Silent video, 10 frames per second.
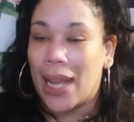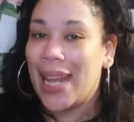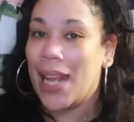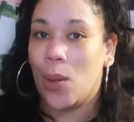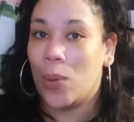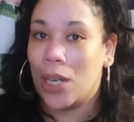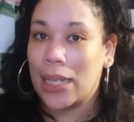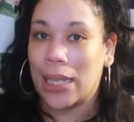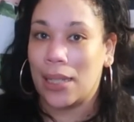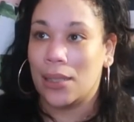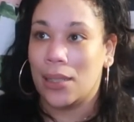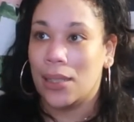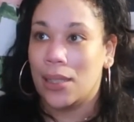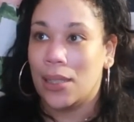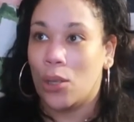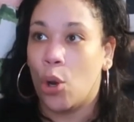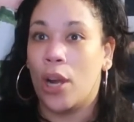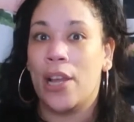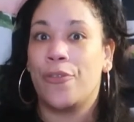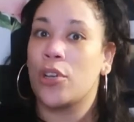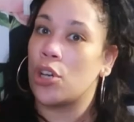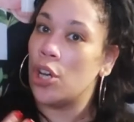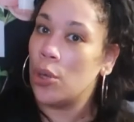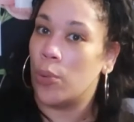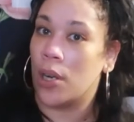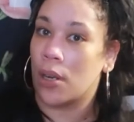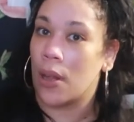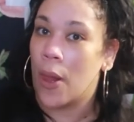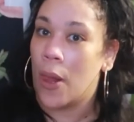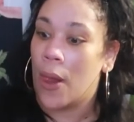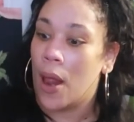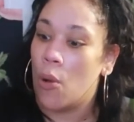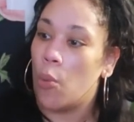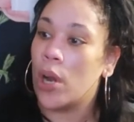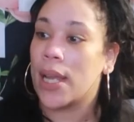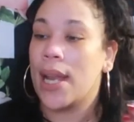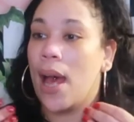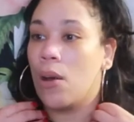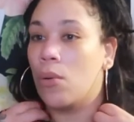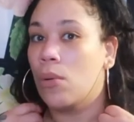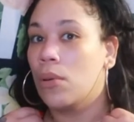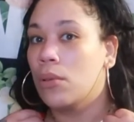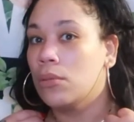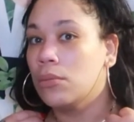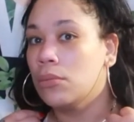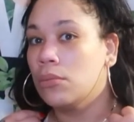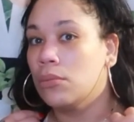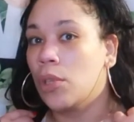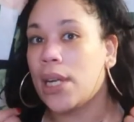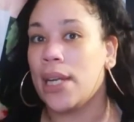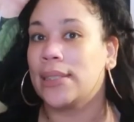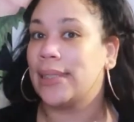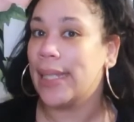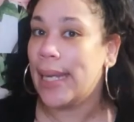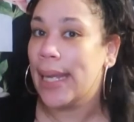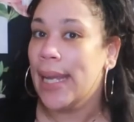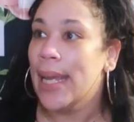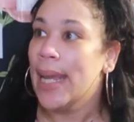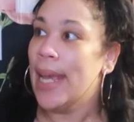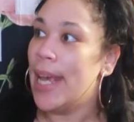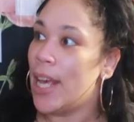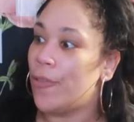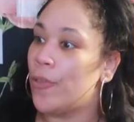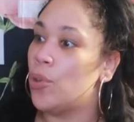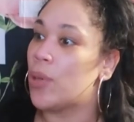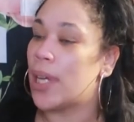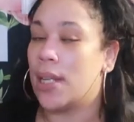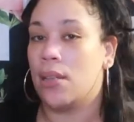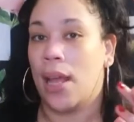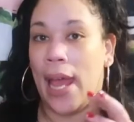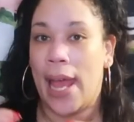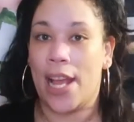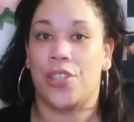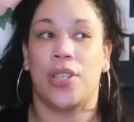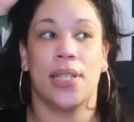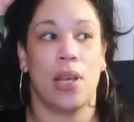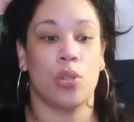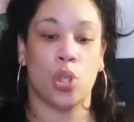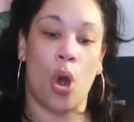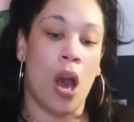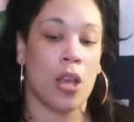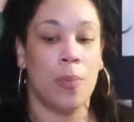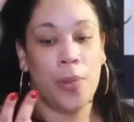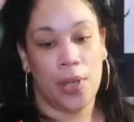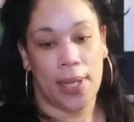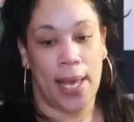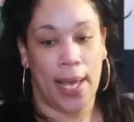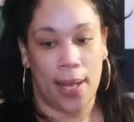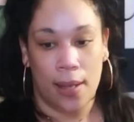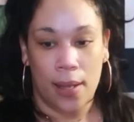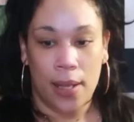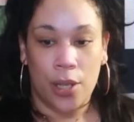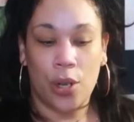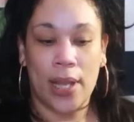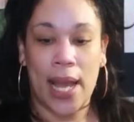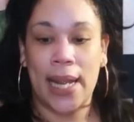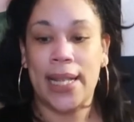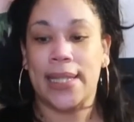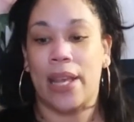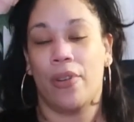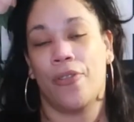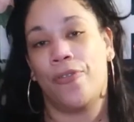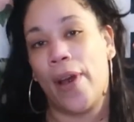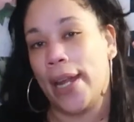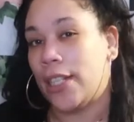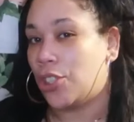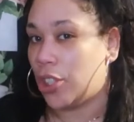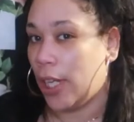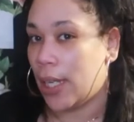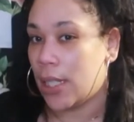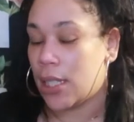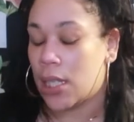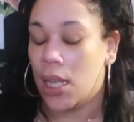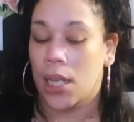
it ain't working. Or if it could work, work it out. We're gonna see if you can hash things out, talk, communicate. You know, at least give it a fighting chance